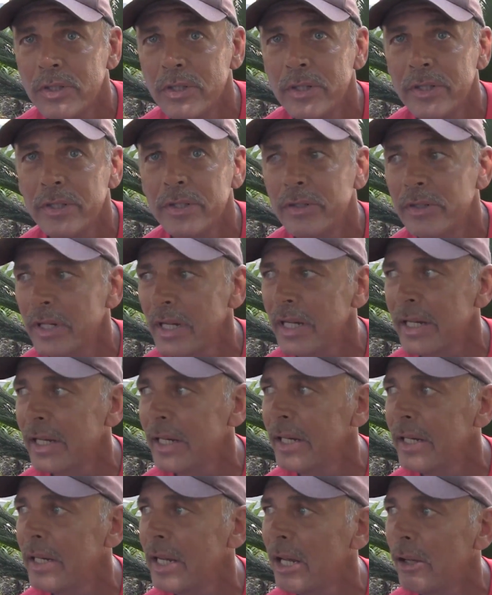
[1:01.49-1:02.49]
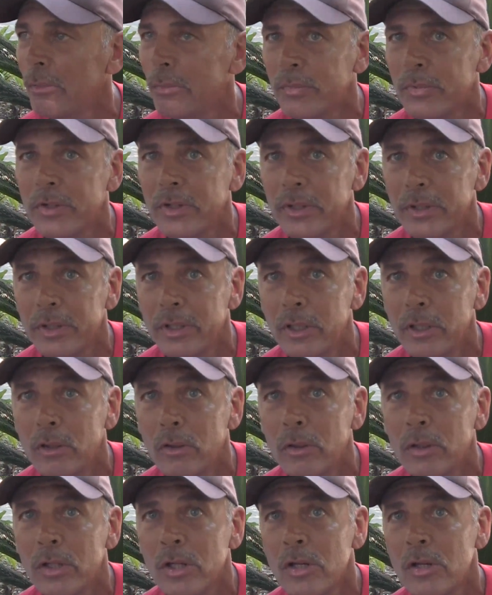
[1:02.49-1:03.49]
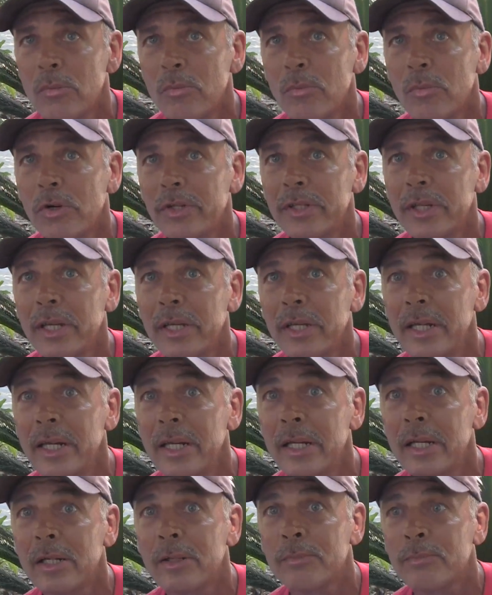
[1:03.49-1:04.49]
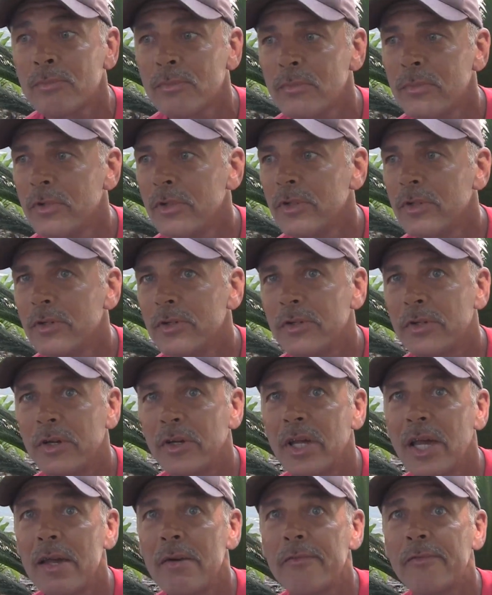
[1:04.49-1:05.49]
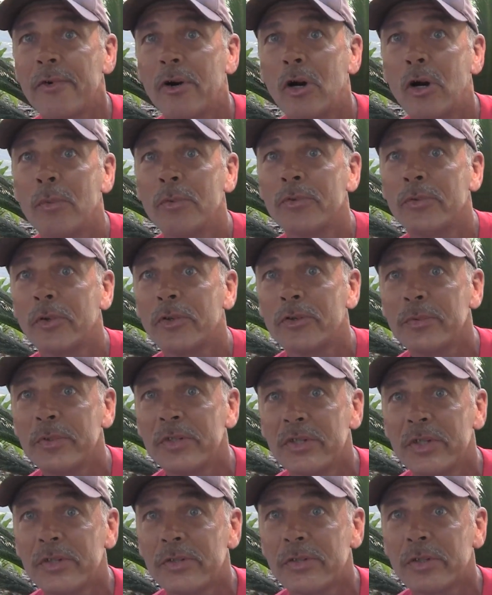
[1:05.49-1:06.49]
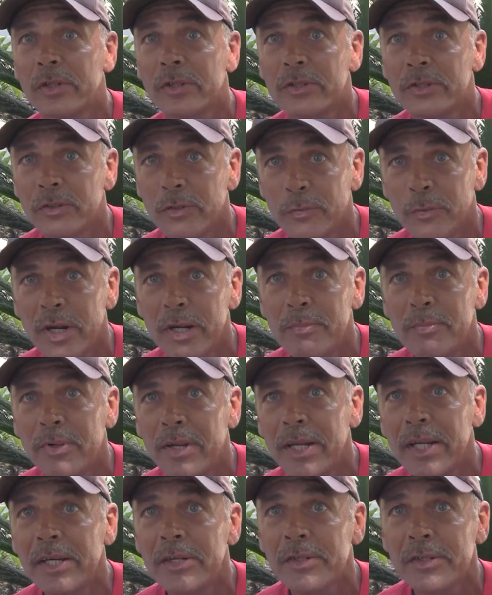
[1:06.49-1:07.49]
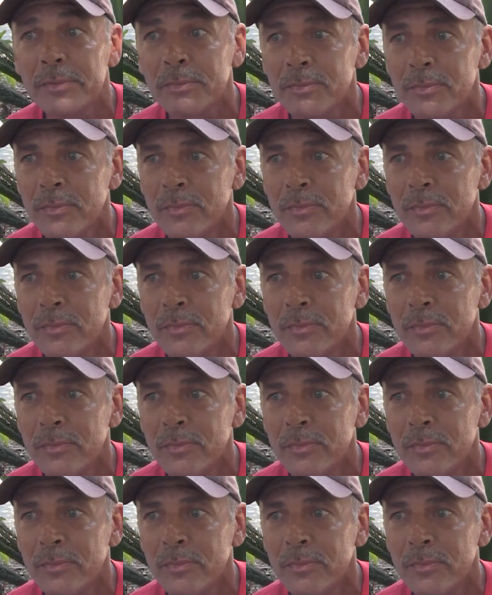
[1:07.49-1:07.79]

You, you can't get any help, you know. But yet, the Haven for Hope is supposed to be this, this great place.